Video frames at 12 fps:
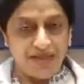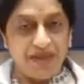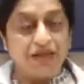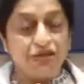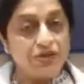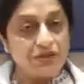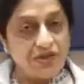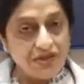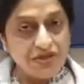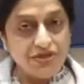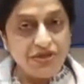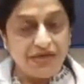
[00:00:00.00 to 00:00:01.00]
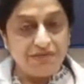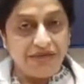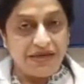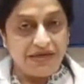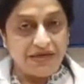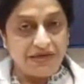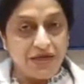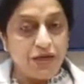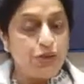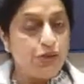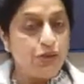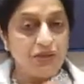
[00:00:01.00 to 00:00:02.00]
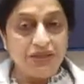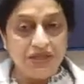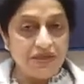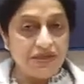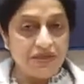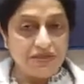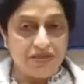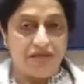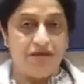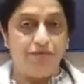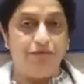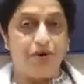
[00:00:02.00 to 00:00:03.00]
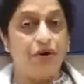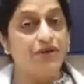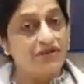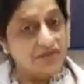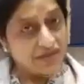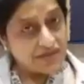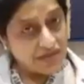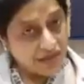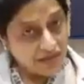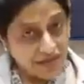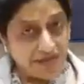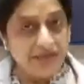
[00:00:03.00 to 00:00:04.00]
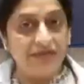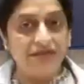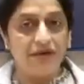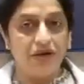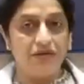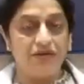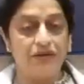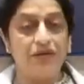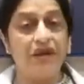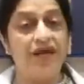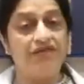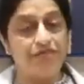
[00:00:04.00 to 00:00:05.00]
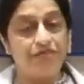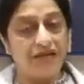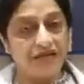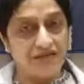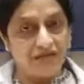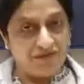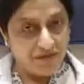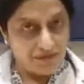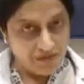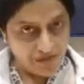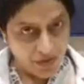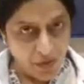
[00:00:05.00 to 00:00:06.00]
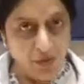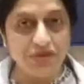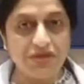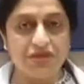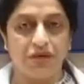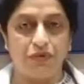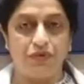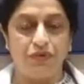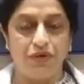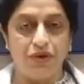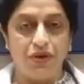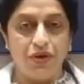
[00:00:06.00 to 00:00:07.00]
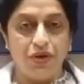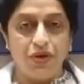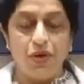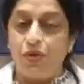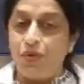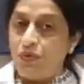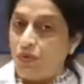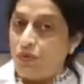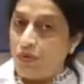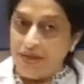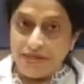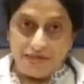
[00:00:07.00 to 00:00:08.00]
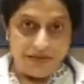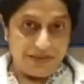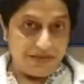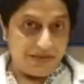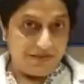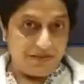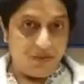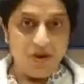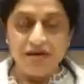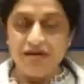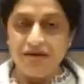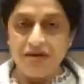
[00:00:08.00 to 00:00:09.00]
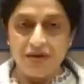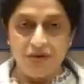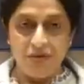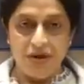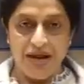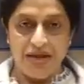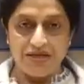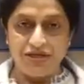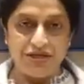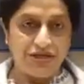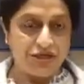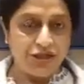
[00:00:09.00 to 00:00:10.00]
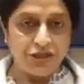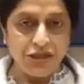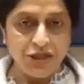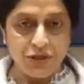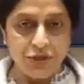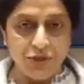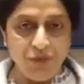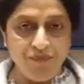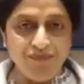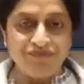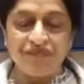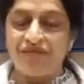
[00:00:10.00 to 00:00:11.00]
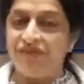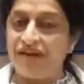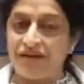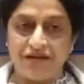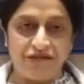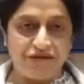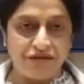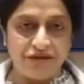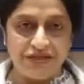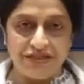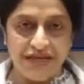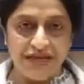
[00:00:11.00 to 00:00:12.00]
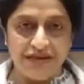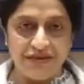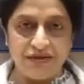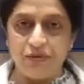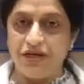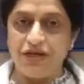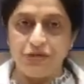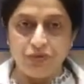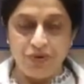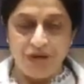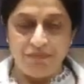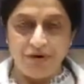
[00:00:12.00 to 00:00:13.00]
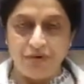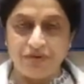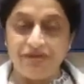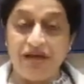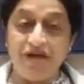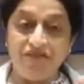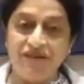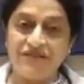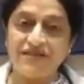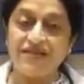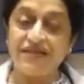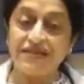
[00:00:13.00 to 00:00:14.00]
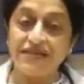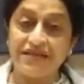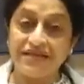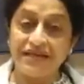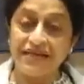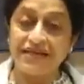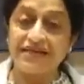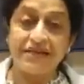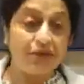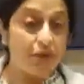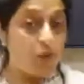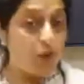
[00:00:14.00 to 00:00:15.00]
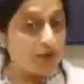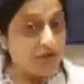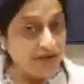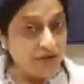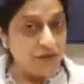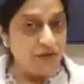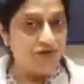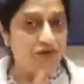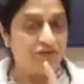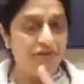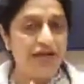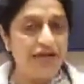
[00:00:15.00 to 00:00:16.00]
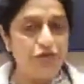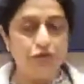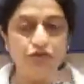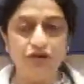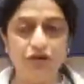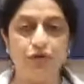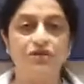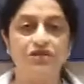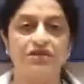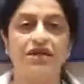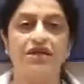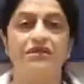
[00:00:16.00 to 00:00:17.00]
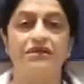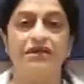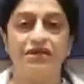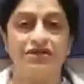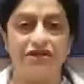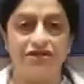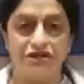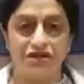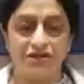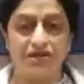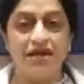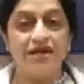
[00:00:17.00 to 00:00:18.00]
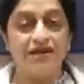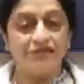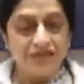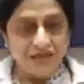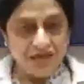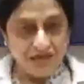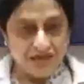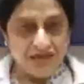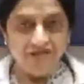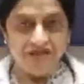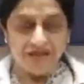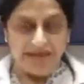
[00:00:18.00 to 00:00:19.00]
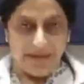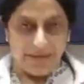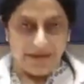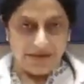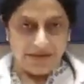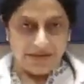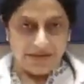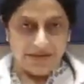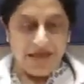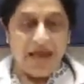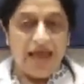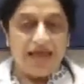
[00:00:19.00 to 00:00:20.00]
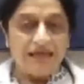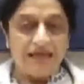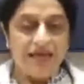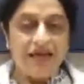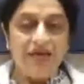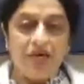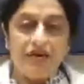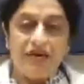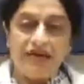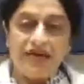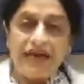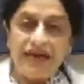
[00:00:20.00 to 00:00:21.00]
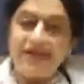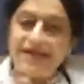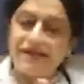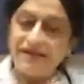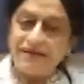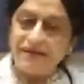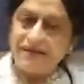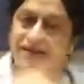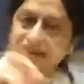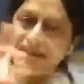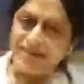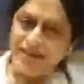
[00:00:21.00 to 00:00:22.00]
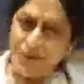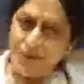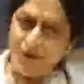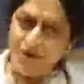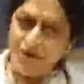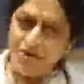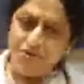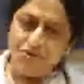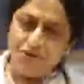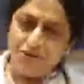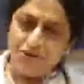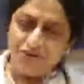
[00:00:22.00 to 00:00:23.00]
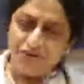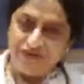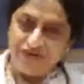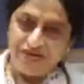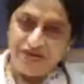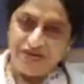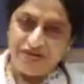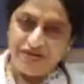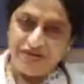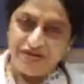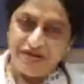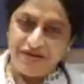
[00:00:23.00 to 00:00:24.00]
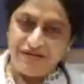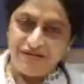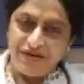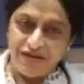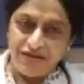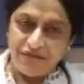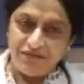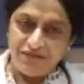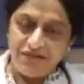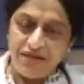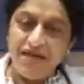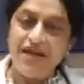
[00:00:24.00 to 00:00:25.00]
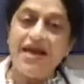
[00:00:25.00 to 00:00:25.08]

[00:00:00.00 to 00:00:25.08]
So this treatment, don't think this is done abroad, this is done in India also. And I have a patient from our own town who is wanting her own egg. She is 32. We did the first cycle, only 2 embryos. Now we have started collecting, but what we do from day 2, we don't start her injections. We just give her tablets. And then on the 8th and the 9th day, 1 or 2 shots of injections are given HMG.